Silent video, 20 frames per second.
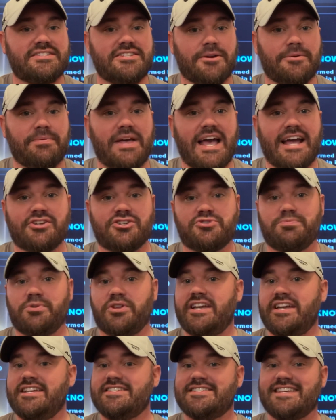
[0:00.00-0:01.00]
tier package
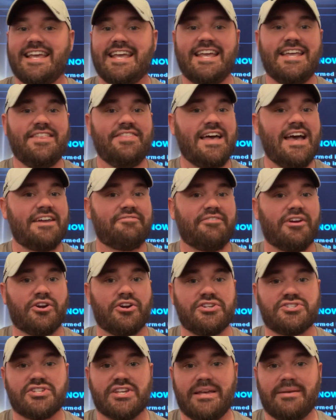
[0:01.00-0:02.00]
plays in that
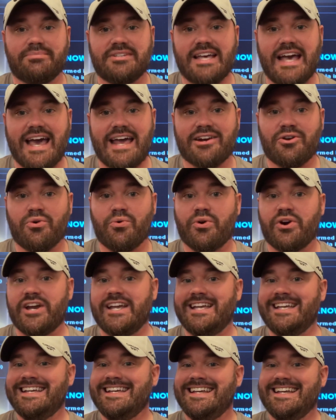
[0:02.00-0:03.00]
very same category.